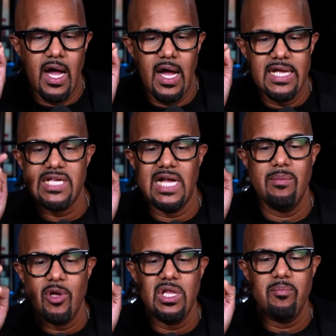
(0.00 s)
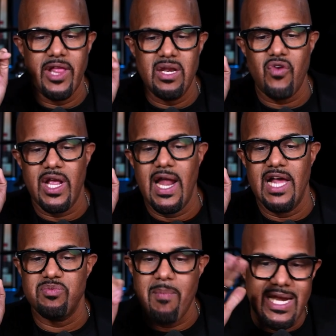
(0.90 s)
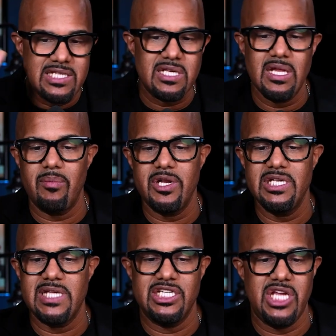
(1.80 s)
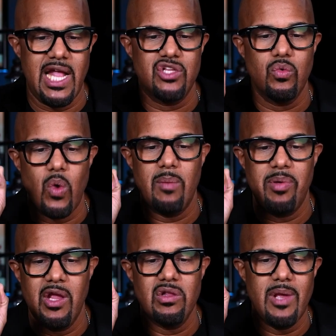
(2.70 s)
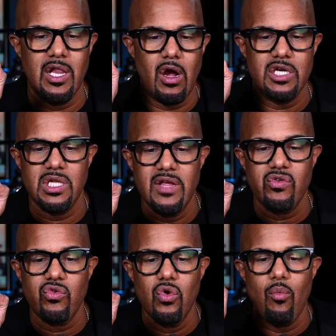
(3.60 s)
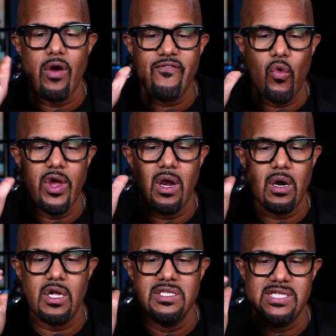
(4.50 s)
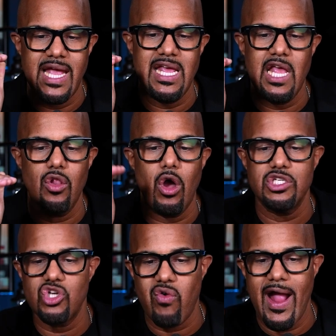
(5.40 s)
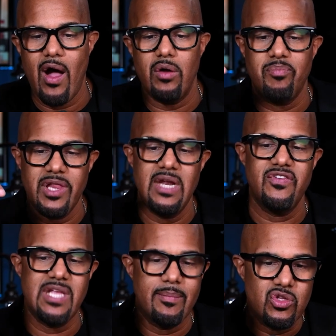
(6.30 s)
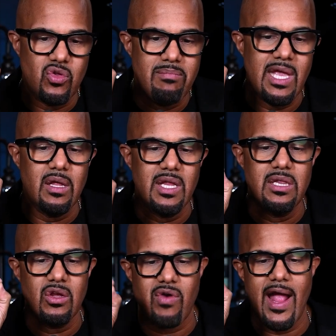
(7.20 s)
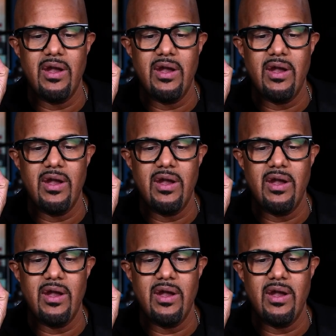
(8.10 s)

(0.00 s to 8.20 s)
Inside the building, plaintiff recognized many celebrities as she entered what appeared to be a large living room or foyer containing a large crowd. Plaintiff attempted to mingle in the crowd